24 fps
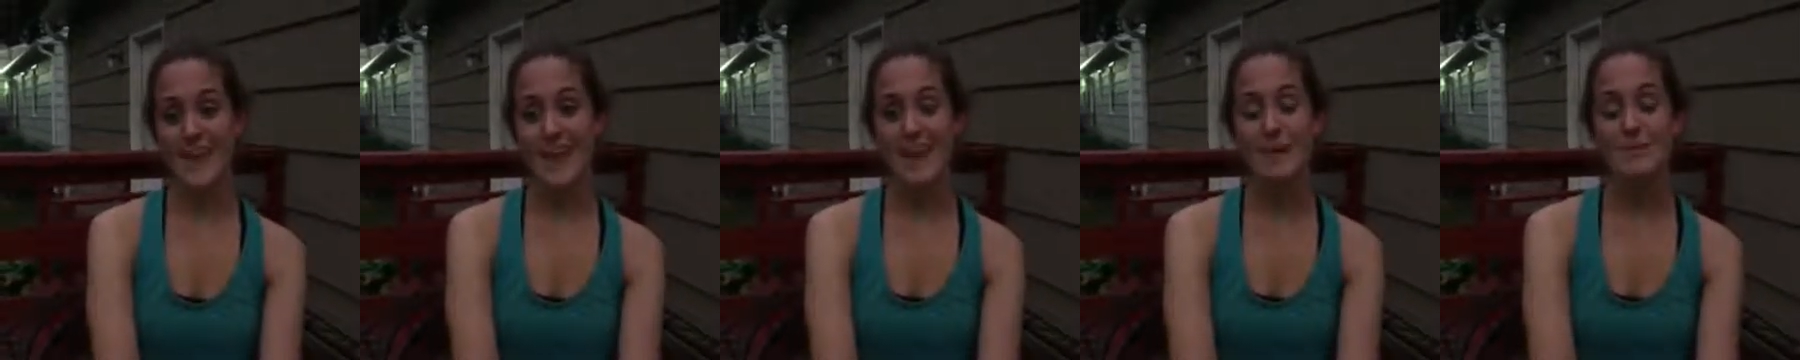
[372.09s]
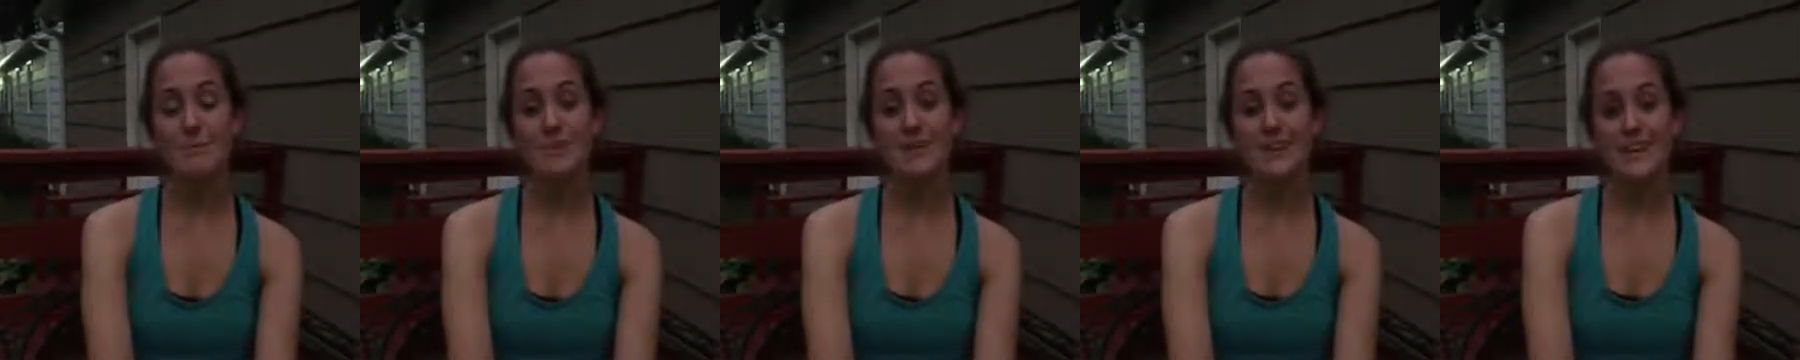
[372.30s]

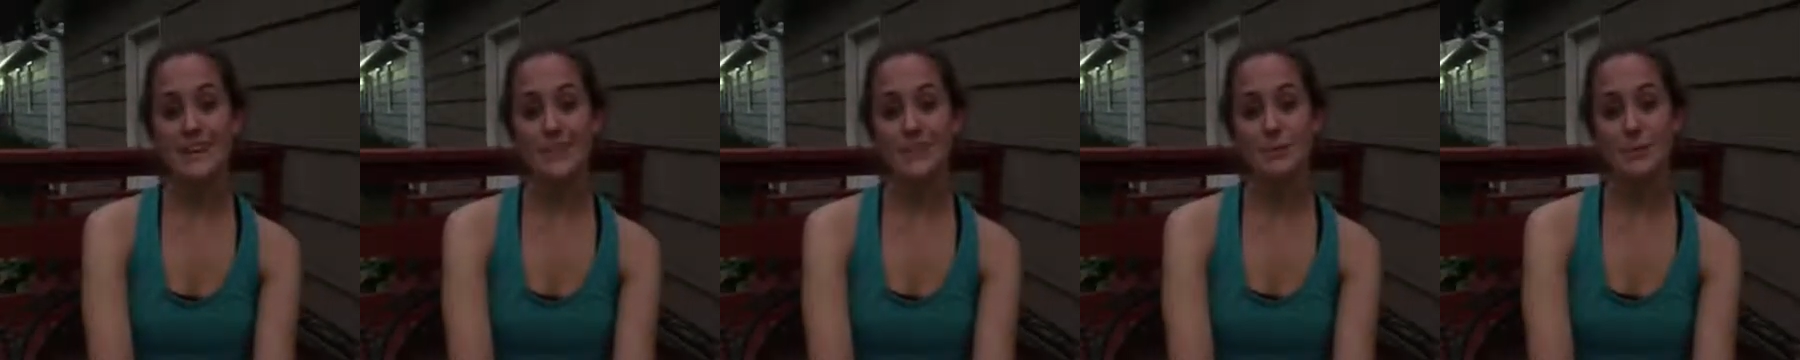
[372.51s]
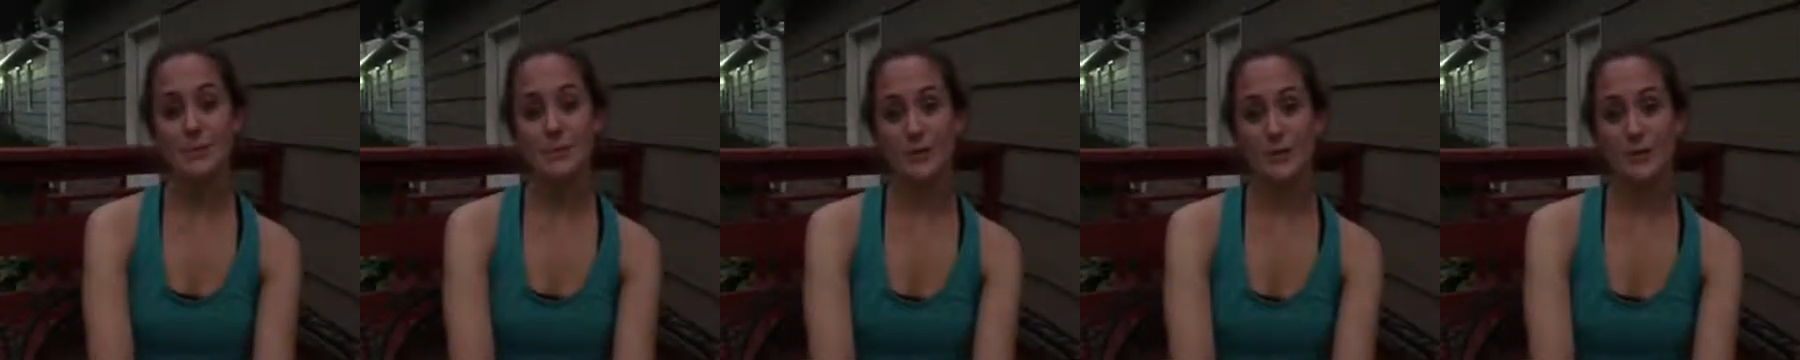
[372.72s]
and began
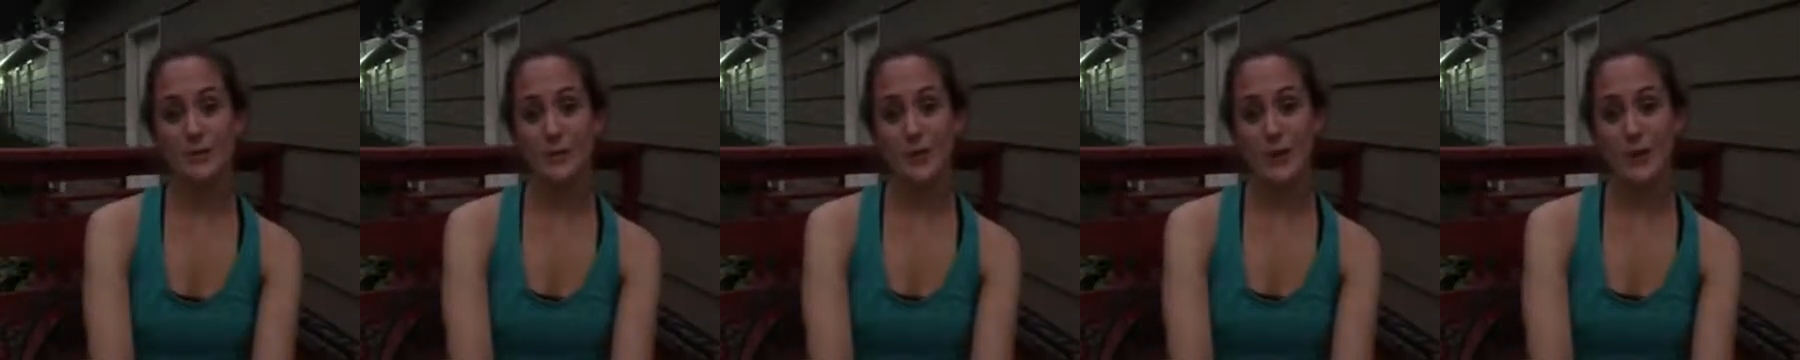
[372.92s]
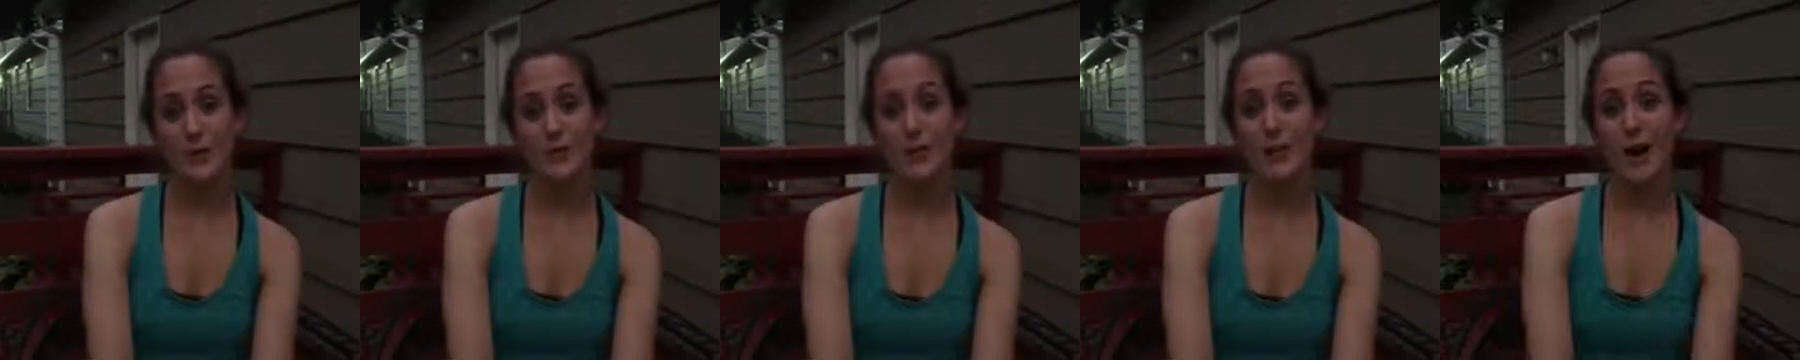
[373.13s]
to put the
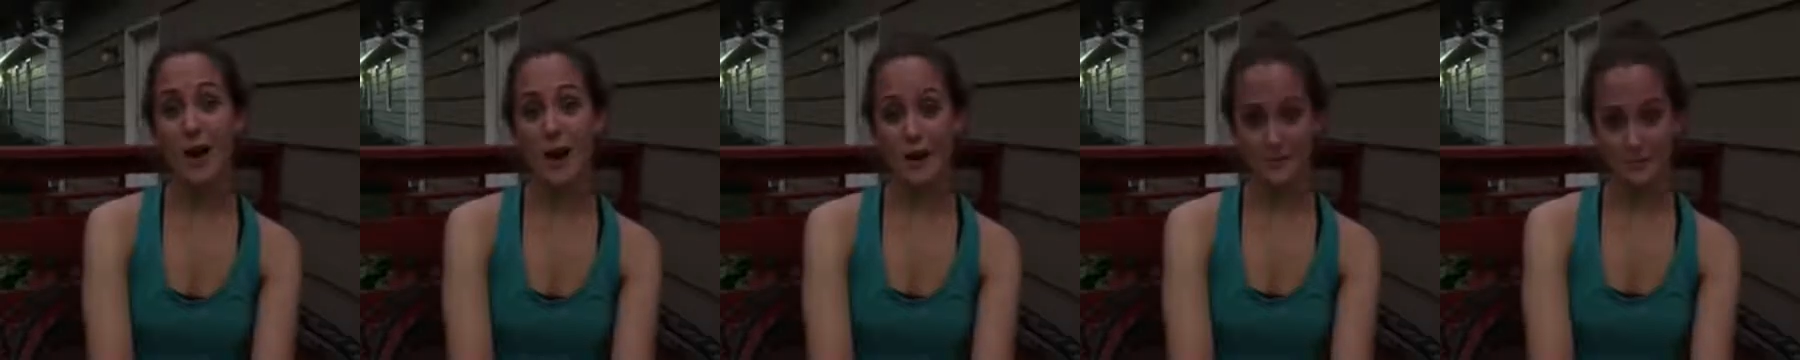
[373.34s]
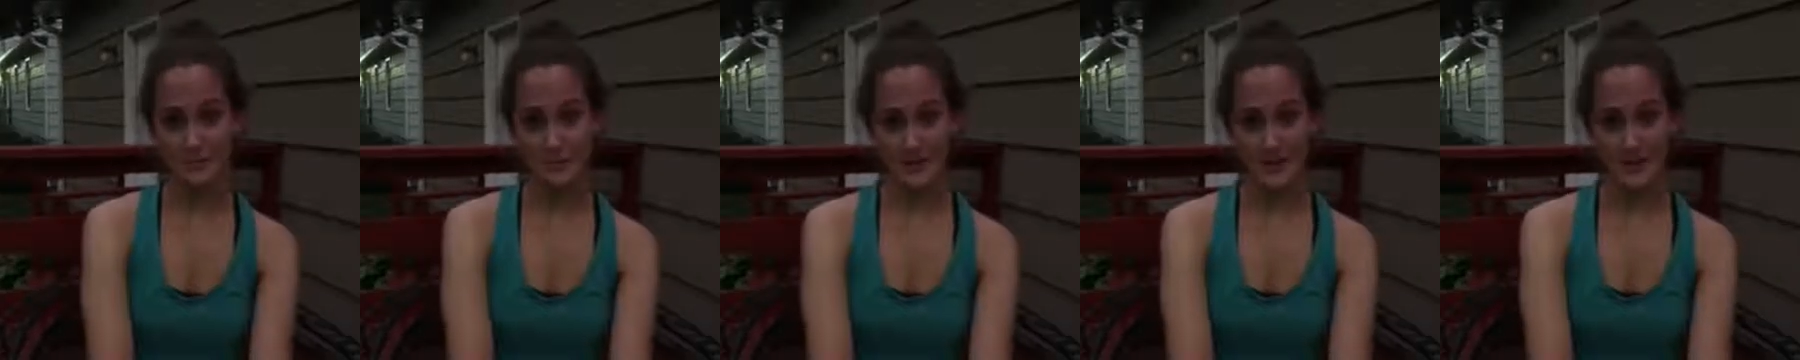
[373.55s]
coat
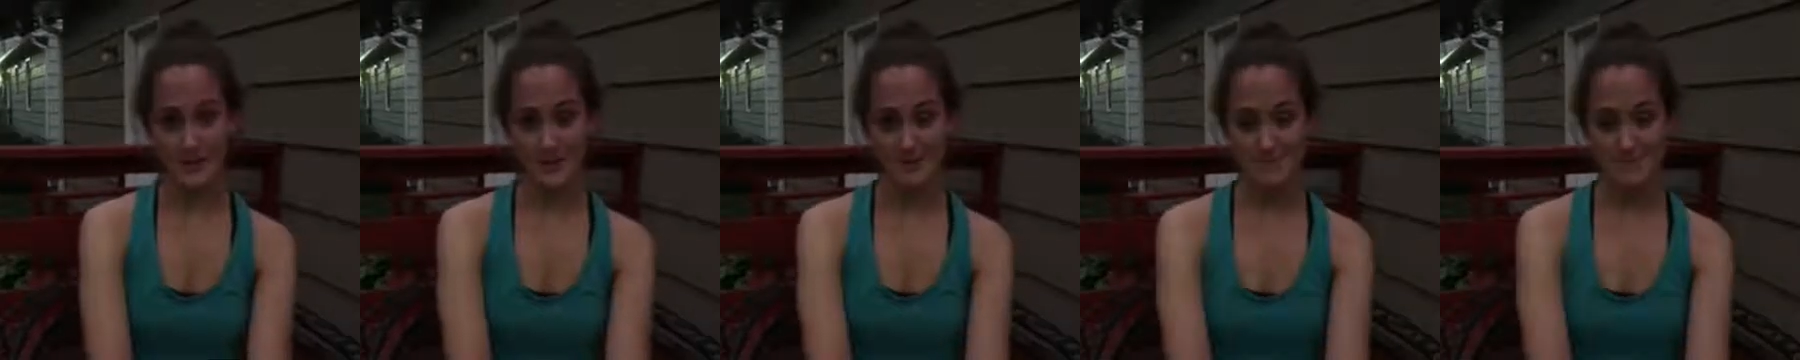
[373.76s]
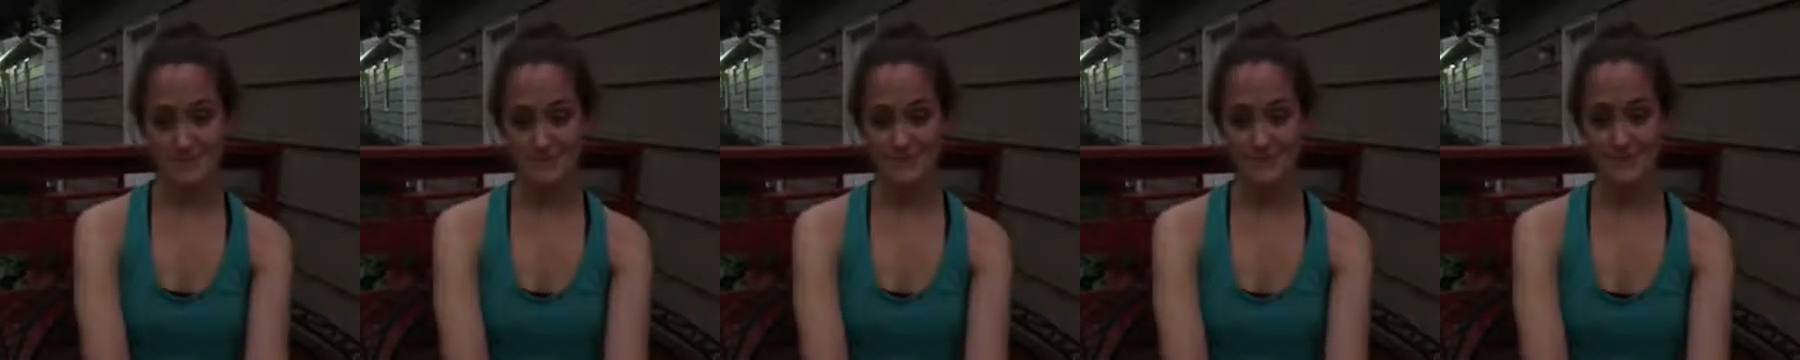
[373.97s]
on for him.